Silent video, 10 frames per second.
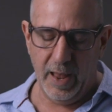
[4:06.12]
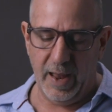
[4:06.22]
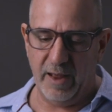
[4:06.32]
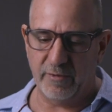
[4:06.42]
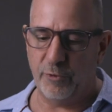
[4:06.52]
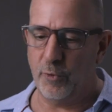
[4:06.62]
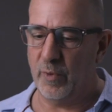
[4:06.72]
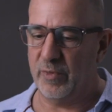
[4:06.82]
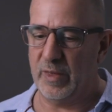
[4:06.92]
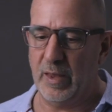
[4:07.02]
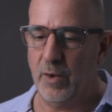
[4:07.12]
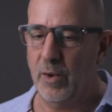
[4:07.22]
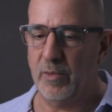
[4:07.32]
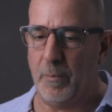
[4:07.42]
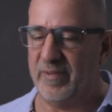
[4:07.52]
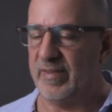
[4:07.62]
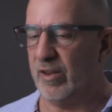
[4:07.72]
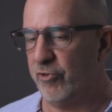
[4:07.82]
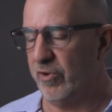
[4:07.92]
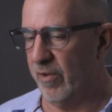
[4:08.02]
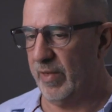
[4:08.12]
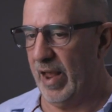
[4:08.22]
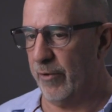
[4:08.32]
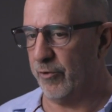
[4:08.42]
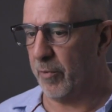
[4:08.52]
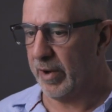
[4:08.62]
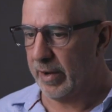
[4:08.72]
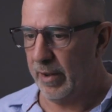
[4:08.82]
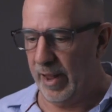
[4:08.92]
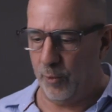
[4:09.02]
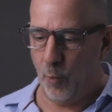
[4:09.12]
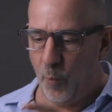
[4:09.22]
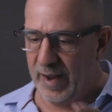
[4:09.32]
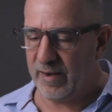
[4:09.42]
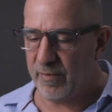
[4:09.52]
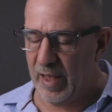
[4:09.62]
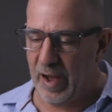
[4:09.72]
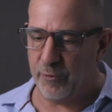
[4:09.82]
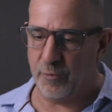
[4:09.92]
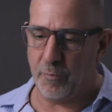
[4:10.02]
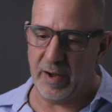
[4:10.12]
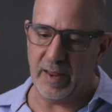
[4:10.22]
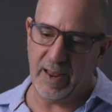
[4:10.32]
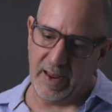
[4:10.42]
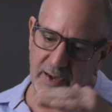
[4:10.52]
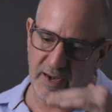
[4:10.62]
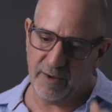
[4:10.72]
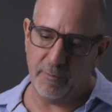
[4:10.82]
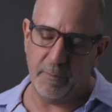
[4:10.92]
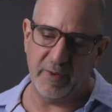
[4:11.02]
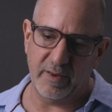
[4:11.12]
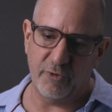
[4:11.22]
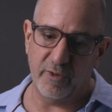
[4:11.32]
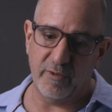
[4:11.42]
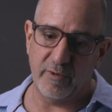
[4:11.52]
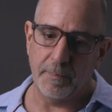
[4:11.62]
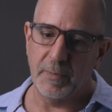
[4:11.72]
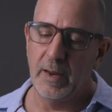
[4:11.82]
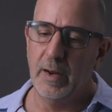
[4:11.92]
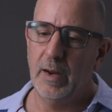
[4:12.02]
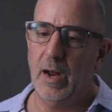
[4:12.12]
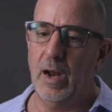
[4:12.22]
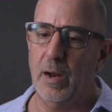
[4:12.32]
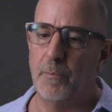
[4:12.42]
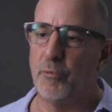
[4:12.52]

it has to do with the, the position of the hairspring and the weight of the hairspring in different positions. Uh,